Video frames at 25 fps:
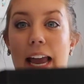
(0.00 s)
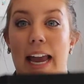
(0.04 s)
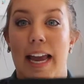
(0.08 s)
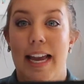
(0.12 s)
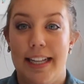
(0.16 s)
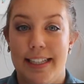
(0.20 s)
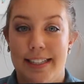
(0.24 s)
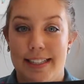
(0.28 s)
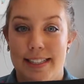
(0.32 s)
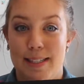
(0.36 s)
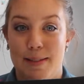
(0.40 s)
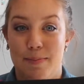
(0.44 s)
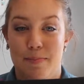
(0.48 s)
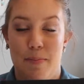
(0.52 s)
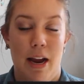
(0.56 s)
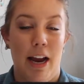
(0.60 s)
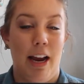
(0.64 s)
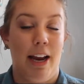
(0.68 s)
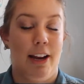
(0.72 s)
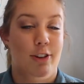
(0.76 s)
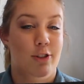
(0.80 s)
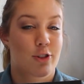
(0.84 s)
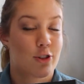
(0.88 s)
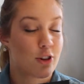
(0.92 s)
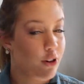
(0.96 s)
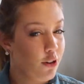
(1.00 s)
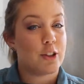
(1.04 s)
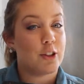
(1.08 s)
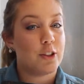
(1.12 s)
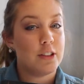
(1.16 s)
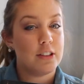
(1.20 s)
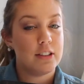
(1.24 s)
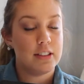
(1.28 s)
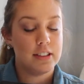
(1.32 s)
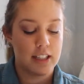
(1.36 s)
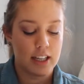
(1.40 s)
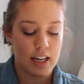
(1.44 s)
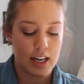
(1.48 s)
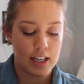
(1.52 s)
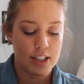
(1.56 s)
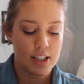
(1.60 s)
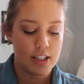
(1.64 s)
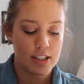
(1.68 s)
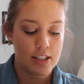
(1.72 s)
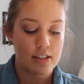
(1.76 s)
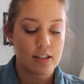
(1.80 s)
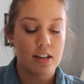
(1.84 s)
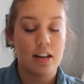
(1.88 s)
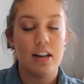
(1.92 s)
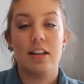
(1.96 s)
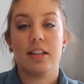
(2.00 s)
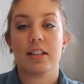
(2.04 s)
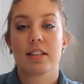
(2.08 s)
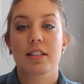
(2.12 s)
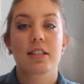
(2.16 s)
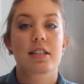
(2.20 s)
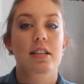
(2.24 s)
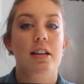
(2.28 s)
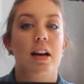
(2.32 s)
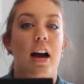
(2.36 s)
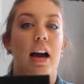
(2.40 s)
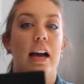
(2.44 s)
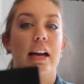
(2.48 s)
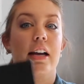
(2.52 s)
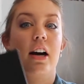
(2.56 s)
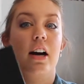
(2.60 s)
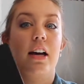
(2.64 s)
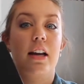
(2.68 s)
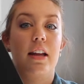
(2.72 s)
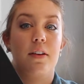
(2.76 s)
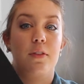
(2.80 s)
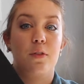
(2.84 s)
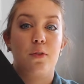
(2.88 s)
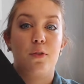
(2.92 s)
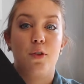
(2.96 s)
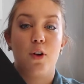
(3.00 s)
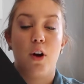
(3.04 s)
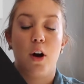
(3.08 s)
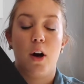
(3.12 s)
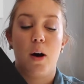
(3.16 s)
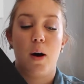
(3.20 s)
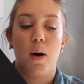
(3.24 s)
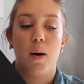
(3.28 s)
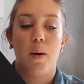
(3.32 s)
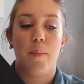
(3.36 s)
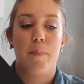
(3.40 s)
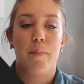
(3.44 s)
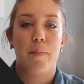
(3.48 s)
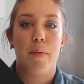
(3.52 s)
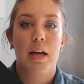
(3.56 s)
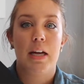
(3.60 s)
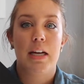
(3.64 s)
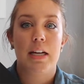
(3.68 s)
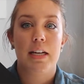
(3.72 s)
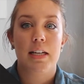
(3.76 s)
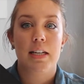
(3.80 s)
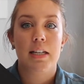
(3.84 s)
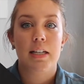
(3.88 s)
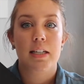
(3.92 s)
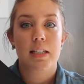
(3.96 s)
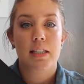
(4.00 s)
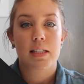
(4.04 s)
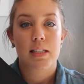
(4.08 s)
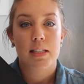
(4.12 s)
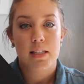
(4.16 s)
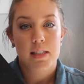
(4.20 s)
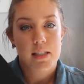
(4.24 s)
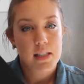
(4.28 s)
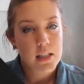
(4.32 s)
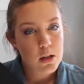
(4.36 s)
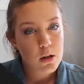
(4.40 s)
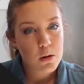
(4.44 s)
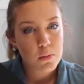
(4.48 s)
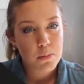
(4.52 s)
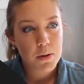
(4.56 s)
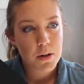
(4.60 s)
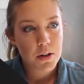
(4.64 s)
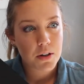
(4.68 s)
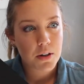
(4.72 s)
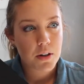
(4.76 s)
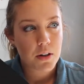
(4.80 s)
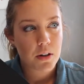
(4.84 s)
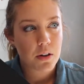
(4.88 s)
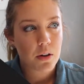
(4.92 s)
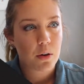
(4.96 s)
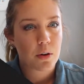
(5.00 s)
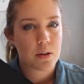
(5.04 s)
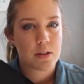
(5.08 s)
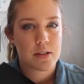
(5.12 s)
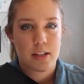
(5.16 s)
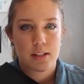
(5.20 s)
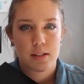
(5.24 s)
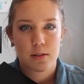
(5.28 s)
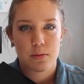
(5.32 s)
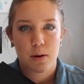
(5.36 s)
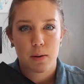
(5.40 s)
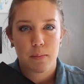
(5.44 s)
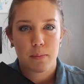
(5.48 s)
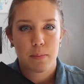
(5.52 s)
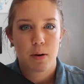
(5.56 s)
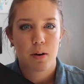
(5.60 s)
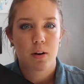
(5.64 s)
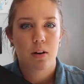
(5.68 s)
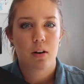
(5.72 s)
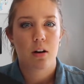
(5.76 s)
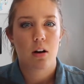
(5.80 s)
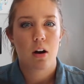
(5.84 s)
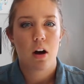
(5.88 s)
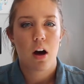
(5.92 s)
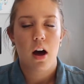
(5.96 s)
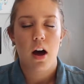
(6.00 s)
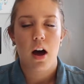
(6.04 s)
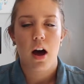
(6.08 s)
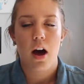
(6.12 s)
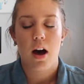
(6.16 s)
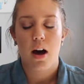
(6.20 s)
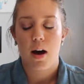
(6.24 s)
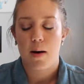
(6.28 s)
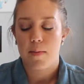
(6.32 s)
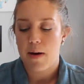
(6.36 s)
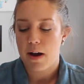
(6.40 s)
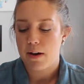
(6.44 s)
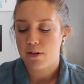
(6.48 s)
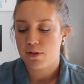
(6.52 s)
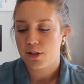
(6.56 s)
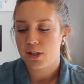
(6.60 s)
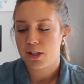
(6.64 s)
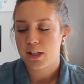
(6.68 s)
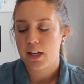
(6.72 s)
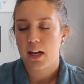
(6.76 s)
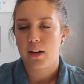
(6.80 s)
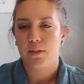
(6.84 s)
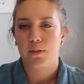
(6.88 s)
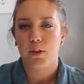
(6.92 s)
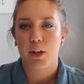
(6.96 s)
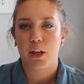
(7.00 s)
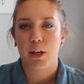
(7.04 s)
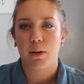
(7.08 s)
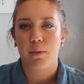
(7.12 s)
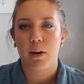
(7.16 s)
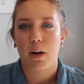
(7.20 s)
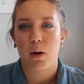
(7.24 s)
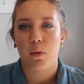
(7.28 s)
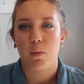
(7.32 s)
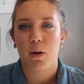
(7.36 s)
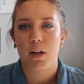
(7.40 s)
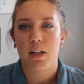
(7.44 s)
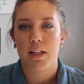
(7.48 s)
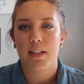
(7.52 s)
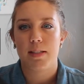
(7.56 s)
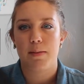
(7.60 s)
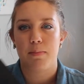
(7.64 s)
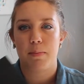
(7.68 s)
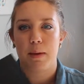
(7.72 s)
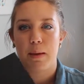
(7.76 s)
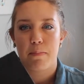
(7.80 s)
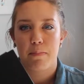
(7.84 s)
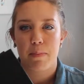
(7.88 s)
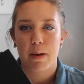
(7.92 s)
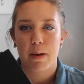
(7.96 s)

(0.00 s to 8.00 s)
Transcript: It's my journal that I just got. I got it from Siegel Book or Deseret Book. I was just kind of looking around and wanted something